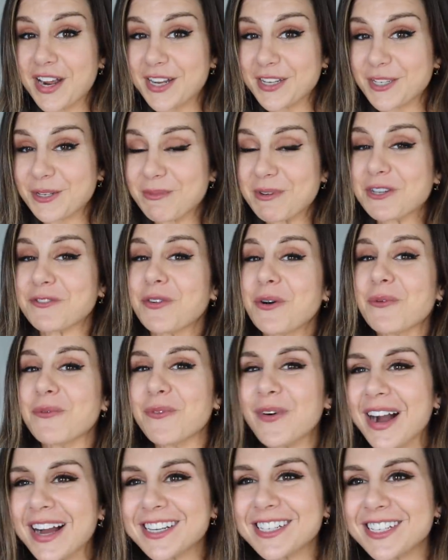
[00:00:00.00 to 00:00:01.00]
you guys so much for
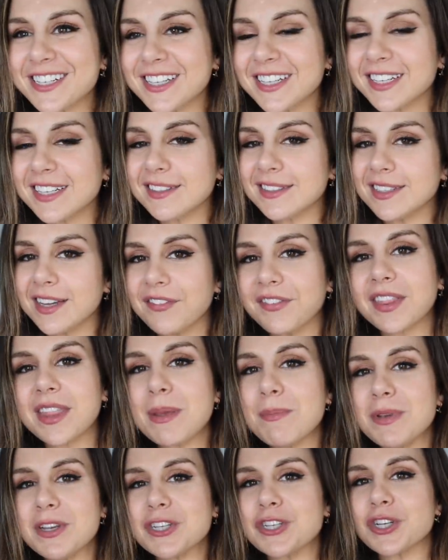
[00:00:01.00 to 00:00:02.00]
watching.
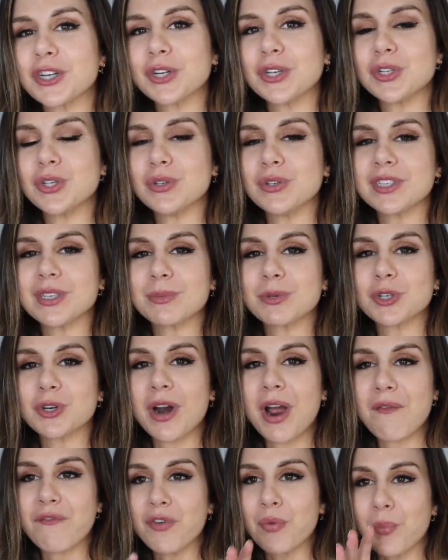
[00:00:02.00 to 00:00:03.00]
Definitely be sure to
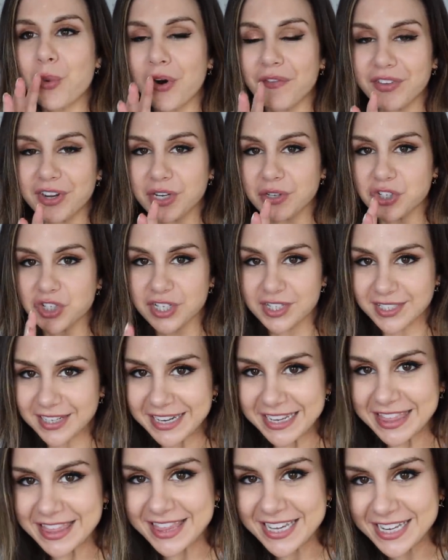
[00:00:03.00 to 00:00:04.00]
subscribe for more videos just
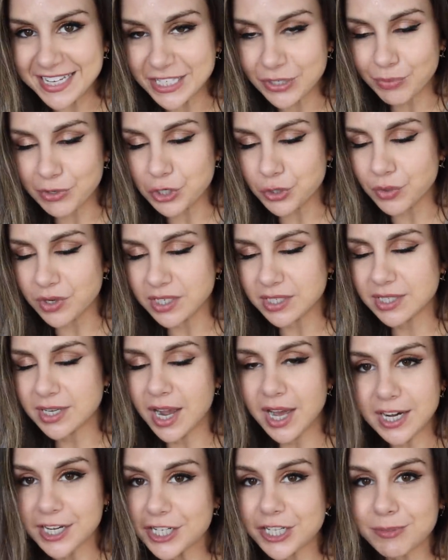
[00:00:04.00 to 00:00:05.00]
like this. We do a
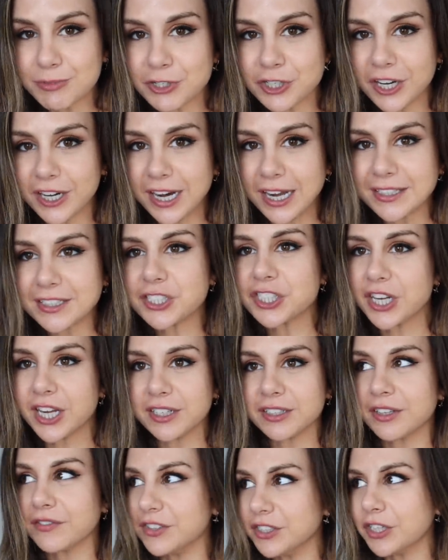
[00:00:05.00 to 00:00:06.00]
ton of Gymshark on this
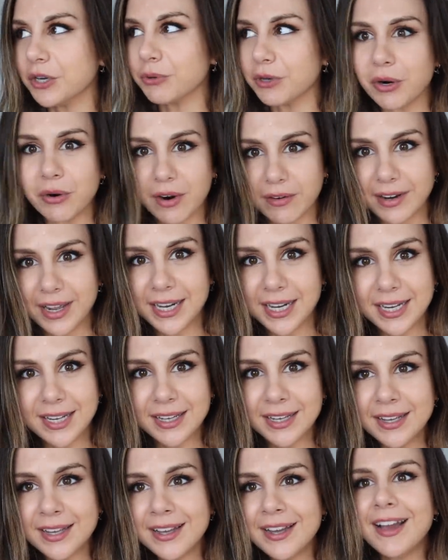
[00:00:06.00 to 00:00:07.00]
channel if you don't know
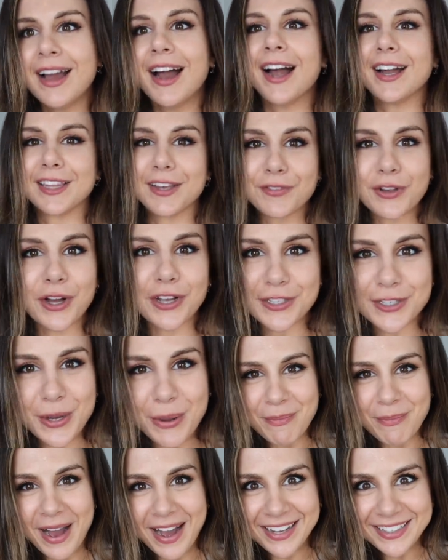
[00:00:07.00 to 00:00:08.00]
already. I love you all
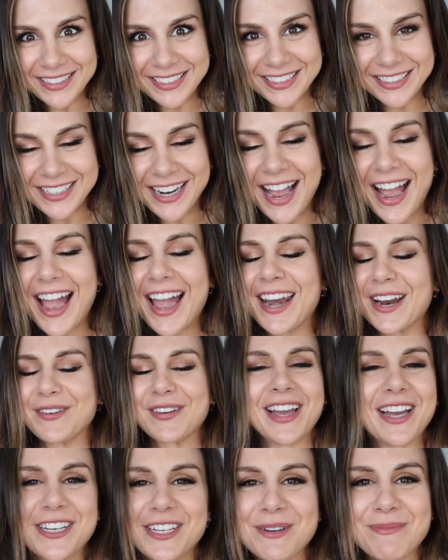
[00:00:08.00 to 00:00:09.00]
much, and I
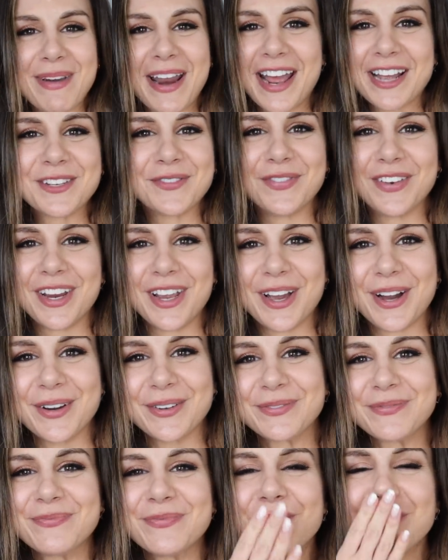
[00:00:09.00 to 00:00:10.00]
will catch you in my next video.